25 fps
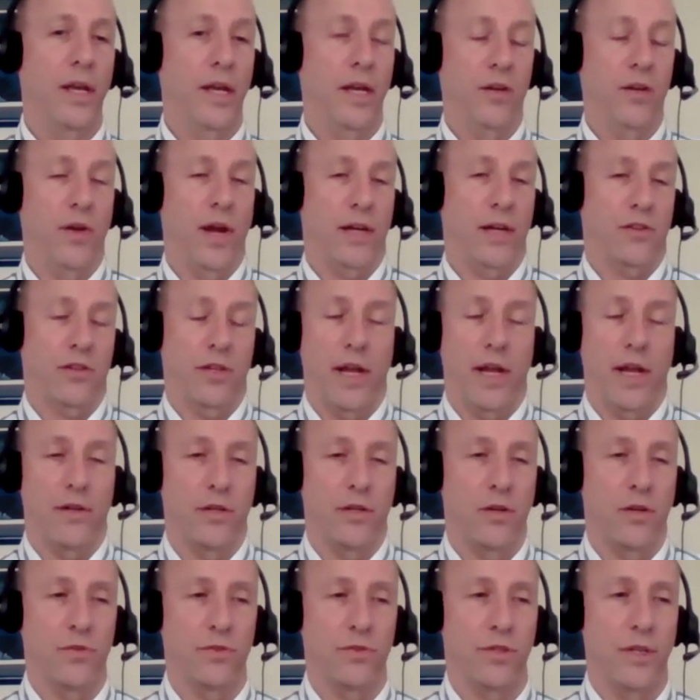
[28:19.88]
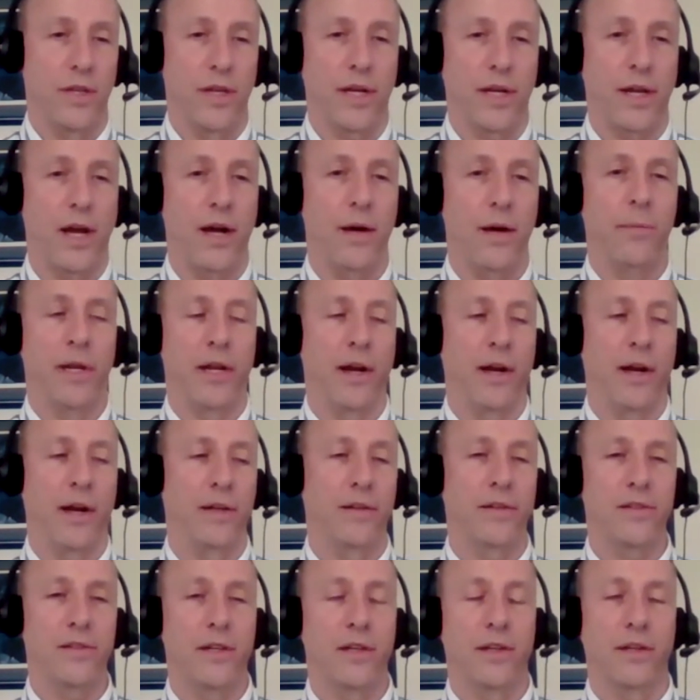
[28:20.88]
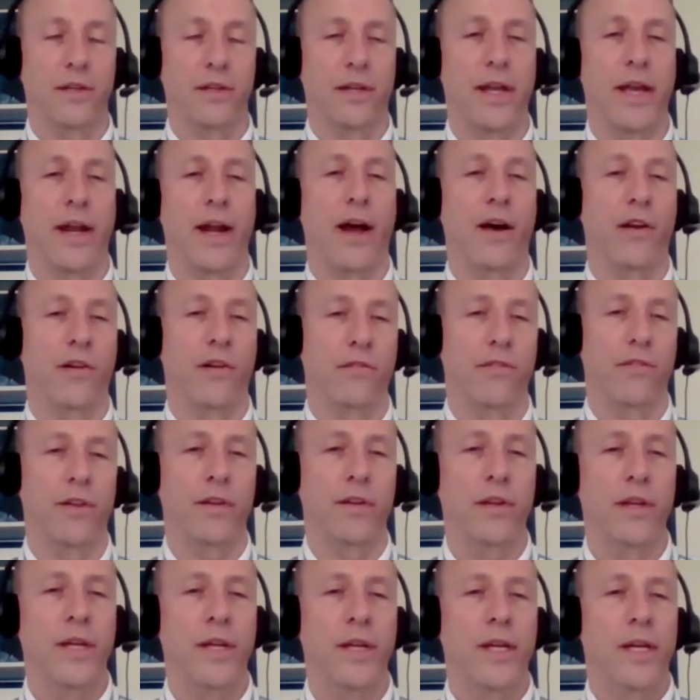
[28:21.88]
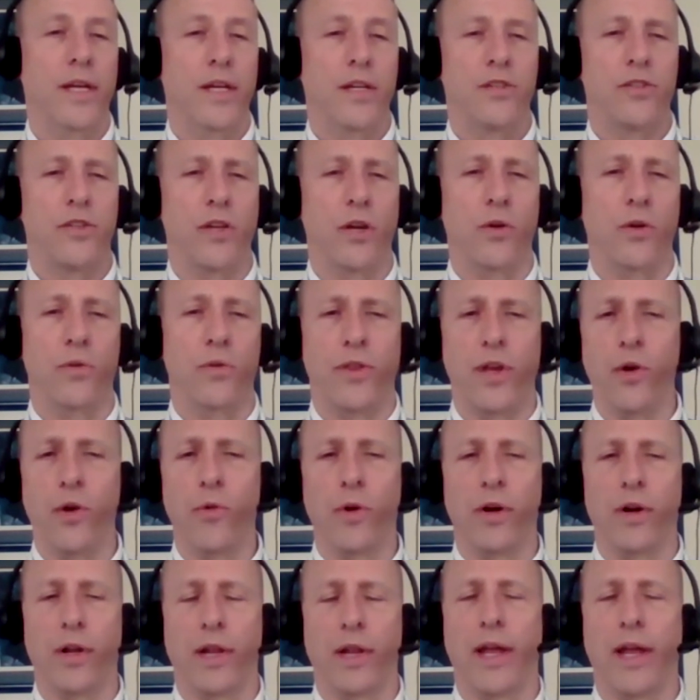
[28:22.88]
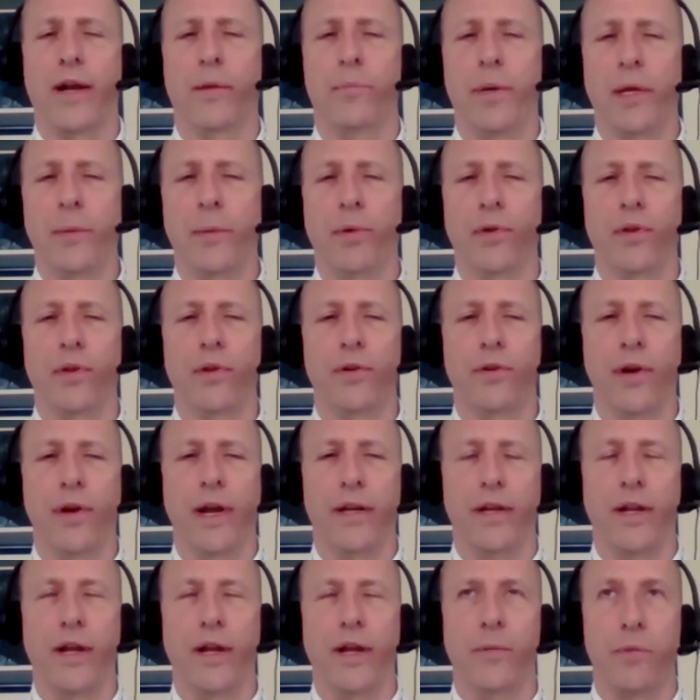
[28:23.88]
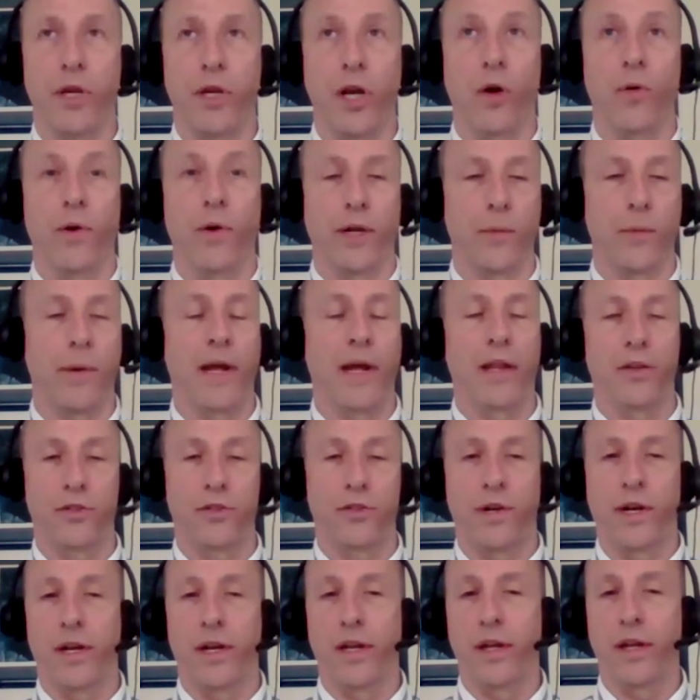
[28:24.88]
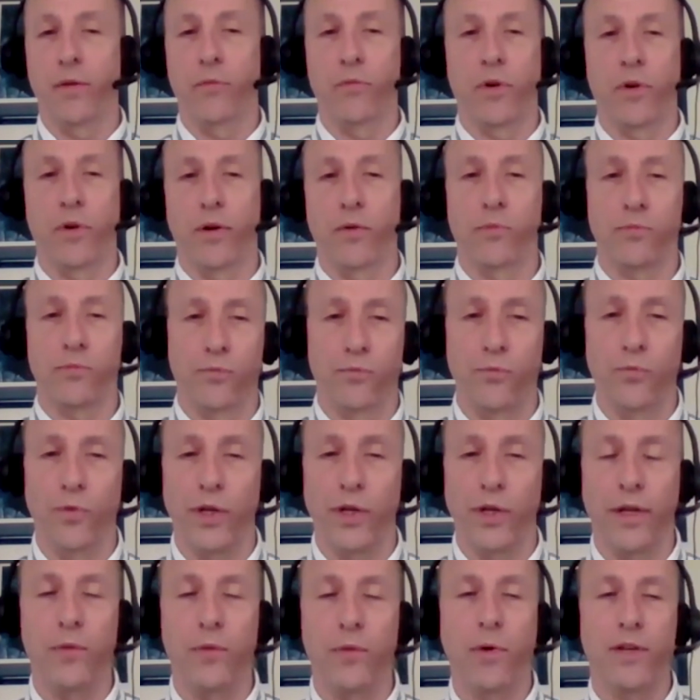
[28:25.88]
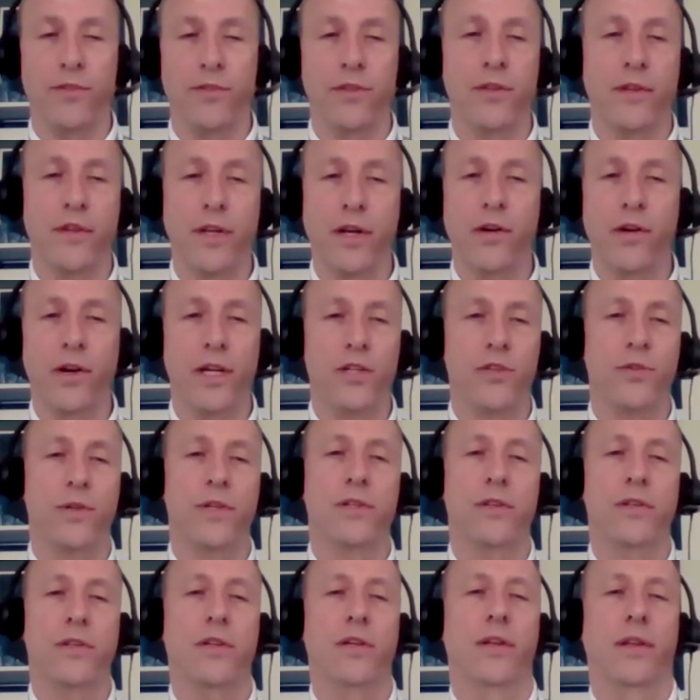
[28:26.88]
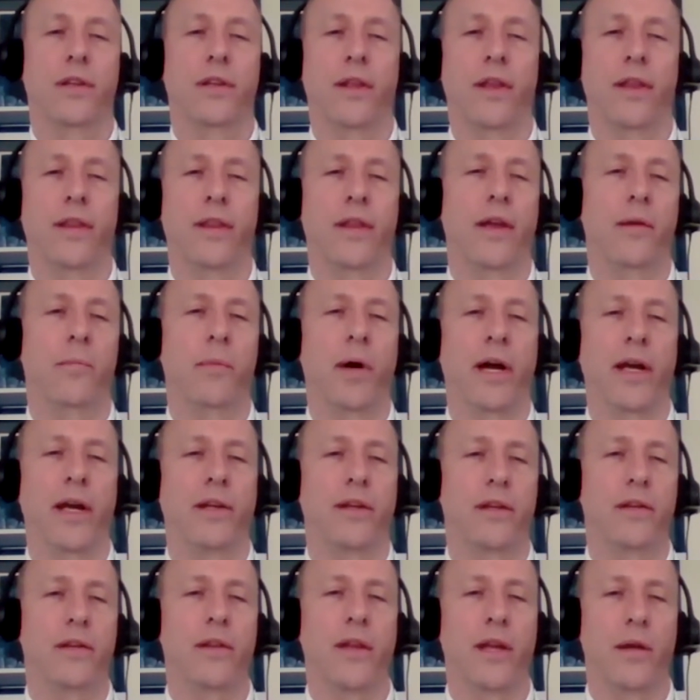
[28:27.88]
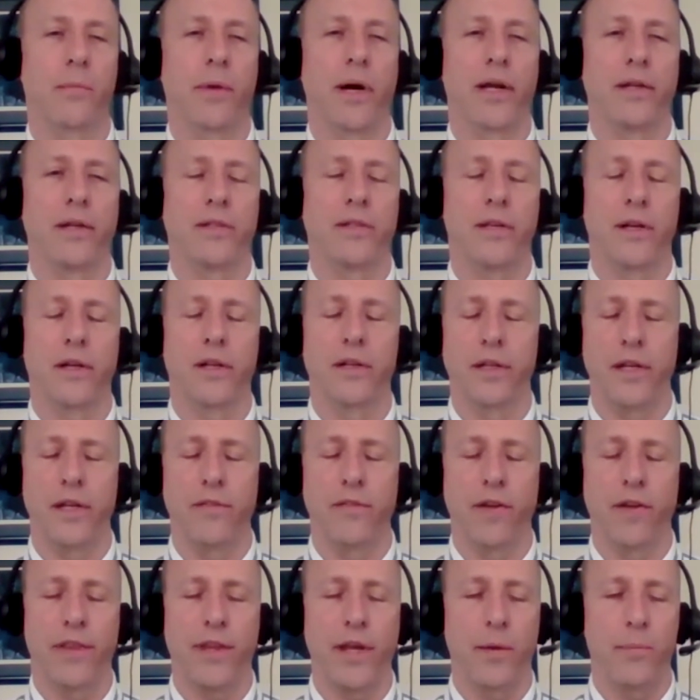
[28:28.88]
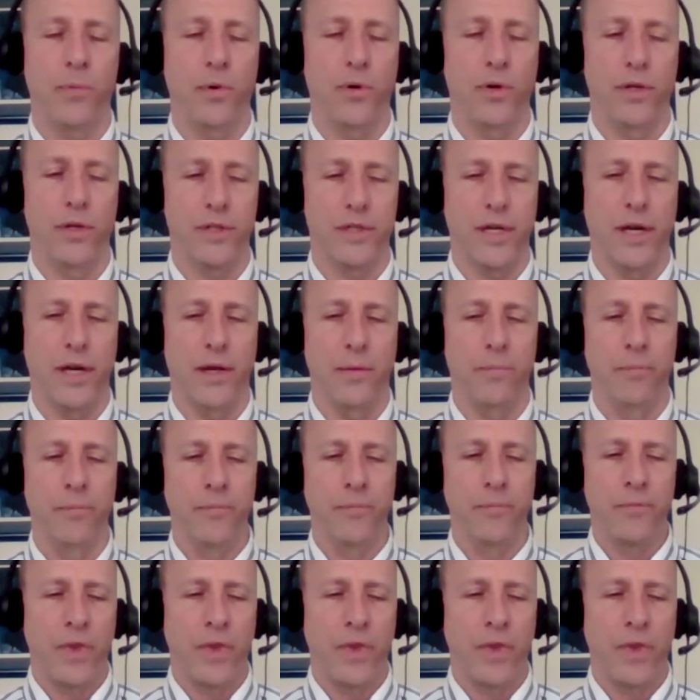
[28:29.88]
And you mm-hmm. actually had to go see the commandant to get out of it. Mm-hmm. So there were a lot of people who ended up going to pilot training where it really wasn't their interest, and then they mm-hmm. might they might uh, leave at that point in time.